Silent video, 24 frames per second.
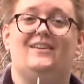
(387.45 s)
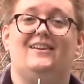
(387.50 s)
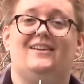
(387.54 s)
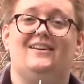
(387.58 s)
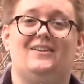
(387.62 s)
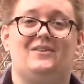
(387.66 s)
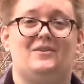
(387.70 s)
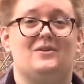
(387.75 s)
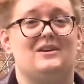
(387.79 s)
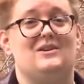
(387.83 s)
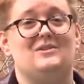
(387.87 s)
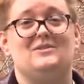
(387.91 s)

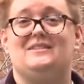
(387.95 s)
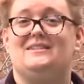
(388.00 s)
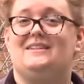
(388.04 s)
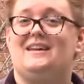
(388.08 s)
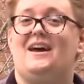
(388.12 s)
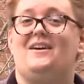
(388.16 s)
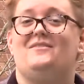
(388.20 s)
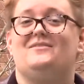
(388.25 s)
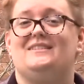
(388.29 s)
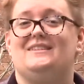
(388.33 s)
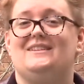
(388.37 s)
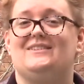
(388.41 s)
or used to
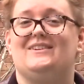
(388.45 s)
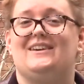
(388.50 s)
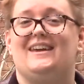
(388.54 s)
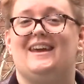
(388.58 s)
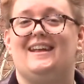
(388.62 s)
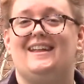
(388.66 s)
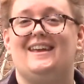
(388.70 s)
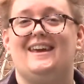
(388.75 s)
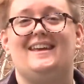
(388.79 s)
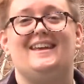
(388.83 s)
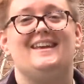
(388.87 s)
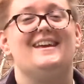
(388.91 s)
have silk
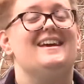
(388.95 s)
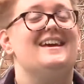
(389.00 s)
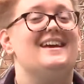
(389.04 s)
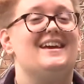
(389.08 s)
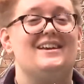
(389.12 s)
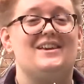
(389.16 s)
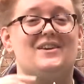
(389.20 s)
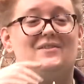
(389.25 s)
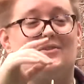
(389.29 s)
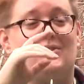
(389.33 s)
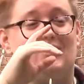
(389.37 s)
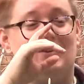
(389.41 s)
in it.
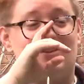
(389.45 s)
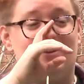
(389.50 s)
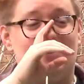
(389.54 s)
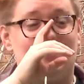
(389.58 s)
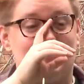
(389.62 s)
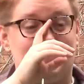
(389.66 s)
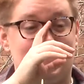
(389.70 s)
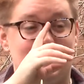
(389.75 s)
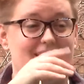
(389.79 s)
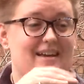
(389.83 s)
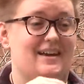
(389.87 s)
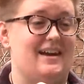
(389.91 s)
You could
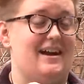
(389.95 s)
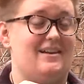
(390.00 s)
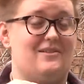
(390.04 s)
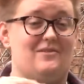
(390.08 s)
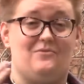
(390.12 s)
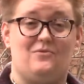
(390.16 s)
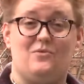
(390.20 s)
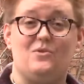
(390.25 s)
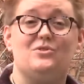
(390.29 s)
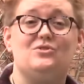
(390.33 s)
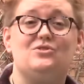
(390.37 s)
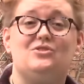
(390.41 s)
use any kind
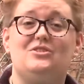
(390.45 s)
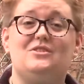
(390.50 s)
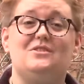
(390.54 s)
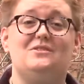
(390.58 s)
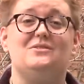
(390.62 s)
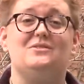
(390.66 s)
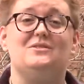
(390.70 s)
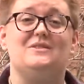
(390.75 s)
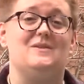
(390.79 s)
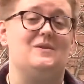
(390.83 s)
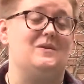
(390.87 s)
of orange juice,